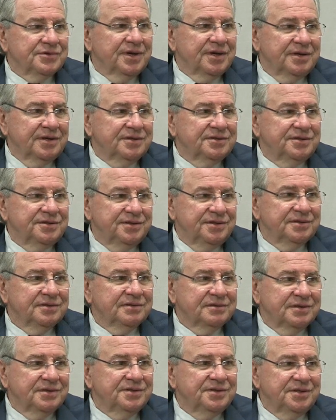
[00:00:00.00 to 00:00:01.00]
I can still
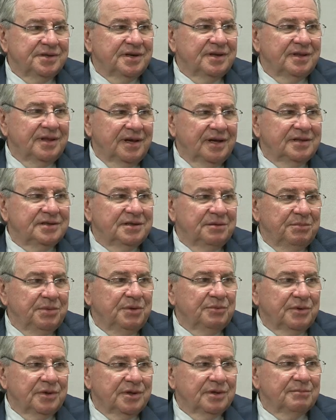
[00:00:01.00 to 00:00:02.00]
consider that to be
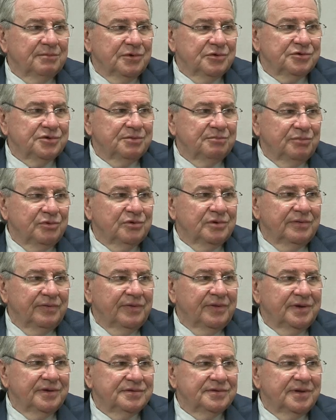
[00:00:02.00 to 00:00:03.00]
one of the most important
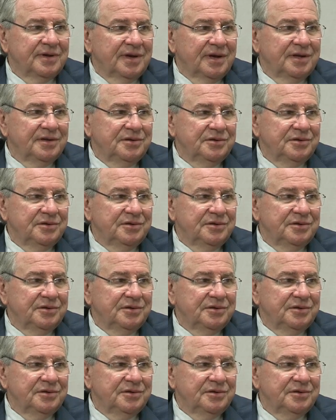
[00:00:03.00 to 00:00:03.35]
things that I